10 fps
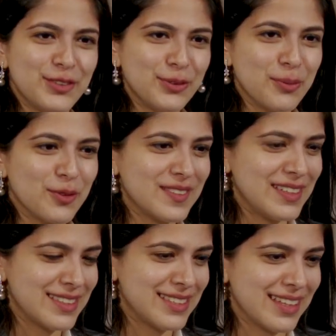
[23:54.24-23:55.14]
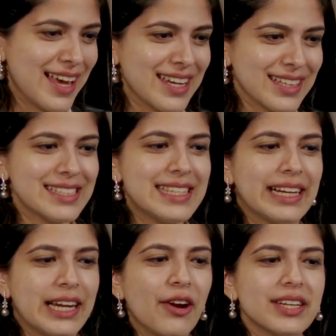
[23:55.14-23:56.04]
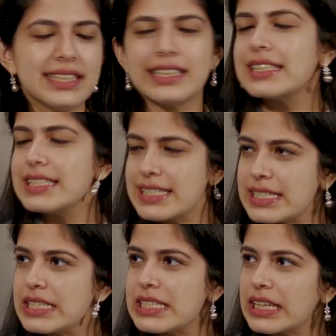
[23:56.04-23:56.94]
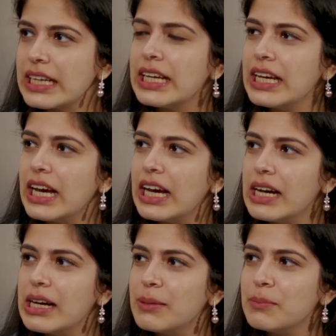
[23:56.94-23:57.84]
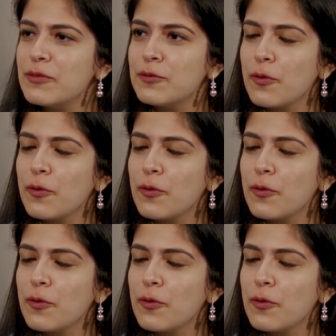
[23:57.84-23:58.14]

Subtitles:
two more C's to that. I'd say clarity and consistency. In